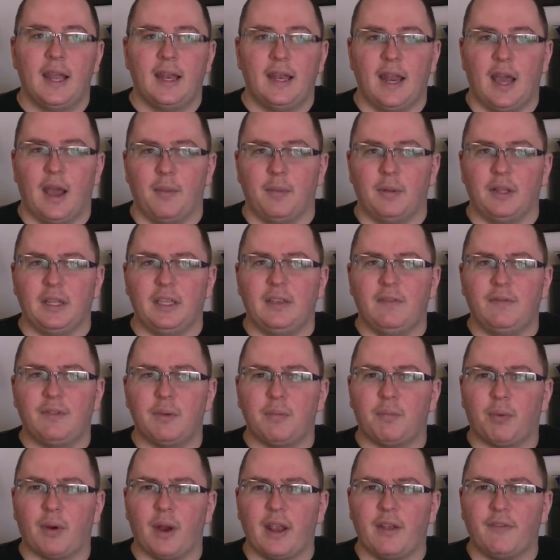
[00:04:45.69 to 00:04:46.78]
Now, I believe the
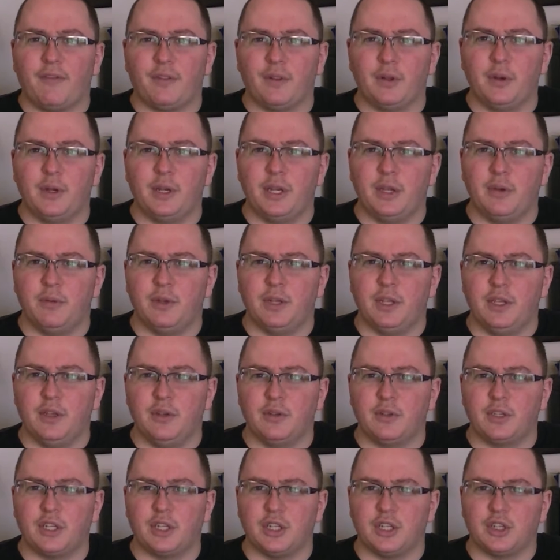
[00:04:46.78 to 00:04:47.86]
brake fluid you would
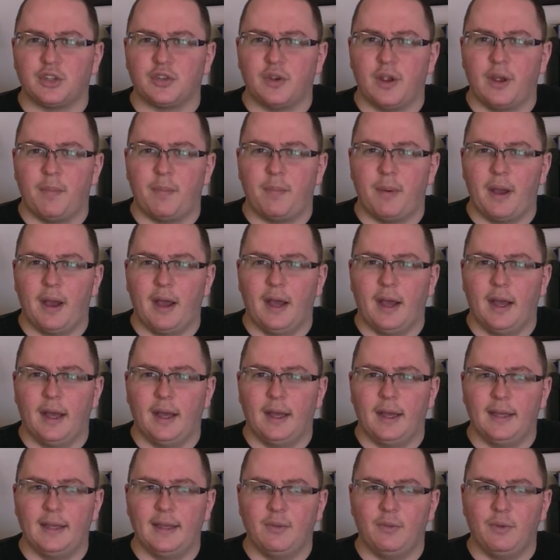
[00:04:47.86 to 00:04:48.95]
use to strip
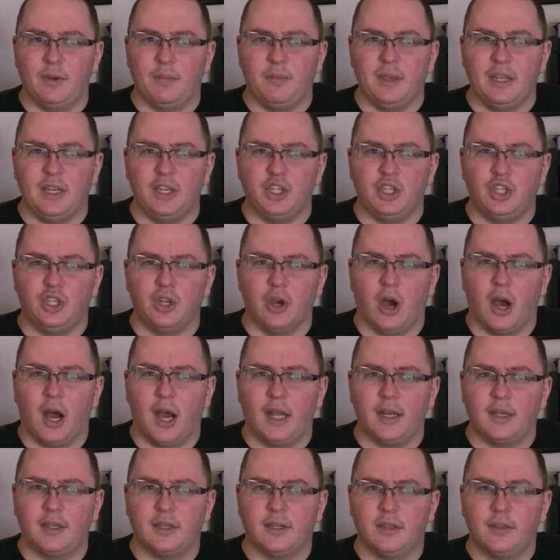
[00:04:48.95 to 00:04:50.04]
would be
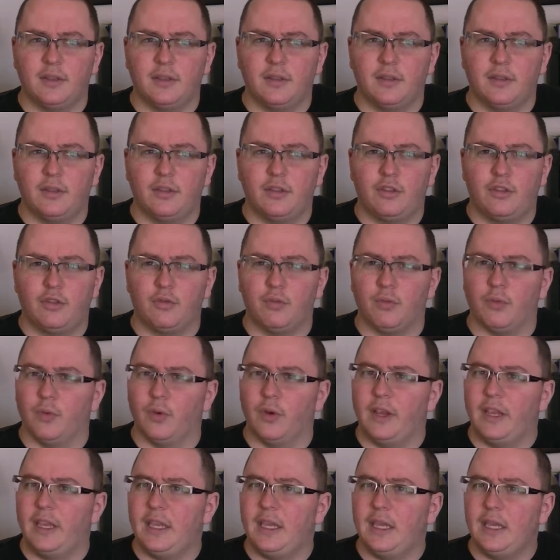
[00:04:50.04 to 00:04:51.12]

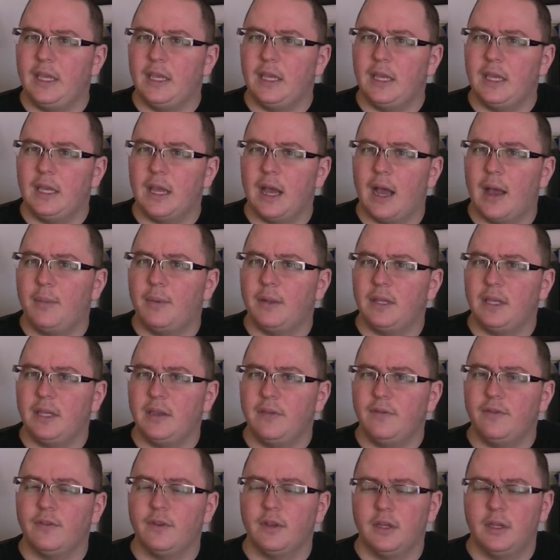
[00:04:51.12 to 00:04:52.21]
.3, I
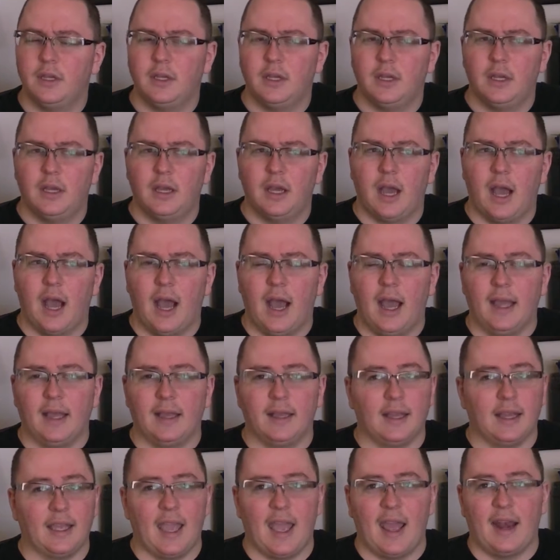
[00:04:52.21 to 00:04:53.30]
believe.
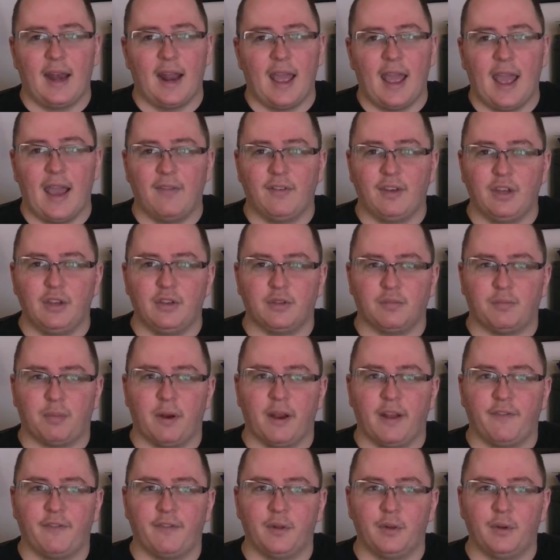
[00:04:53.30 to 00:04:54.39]
I haven't used
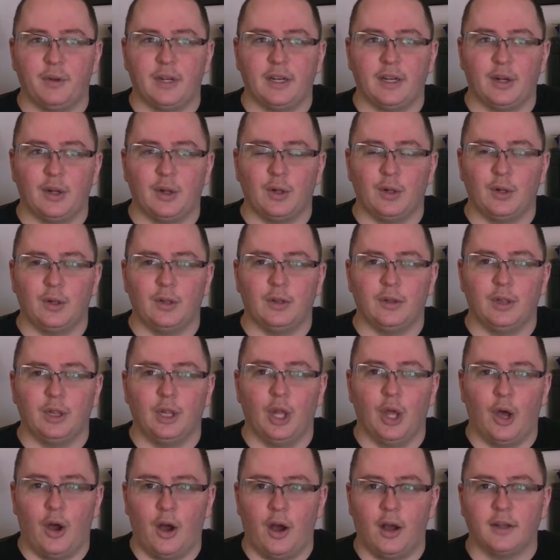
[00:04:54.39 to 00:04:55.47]
brake fluid in a
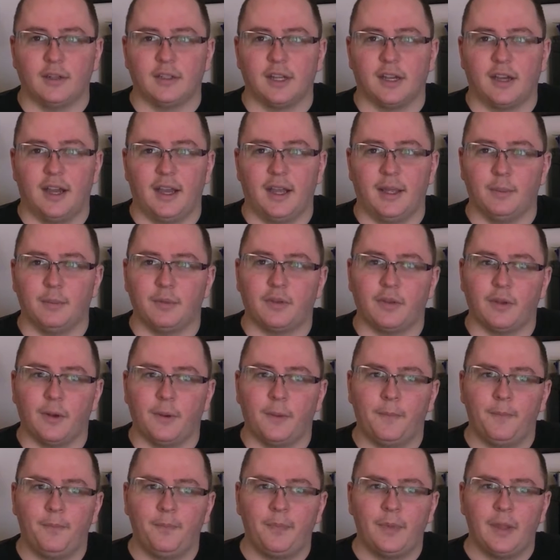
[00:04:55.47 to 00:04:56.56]
long time,
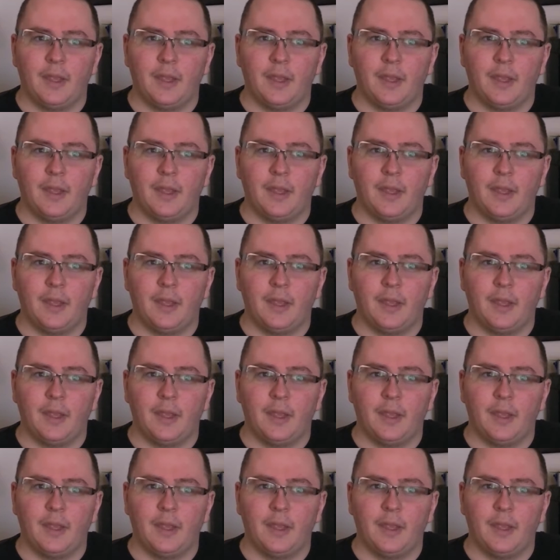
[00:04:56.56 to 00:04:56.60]
so...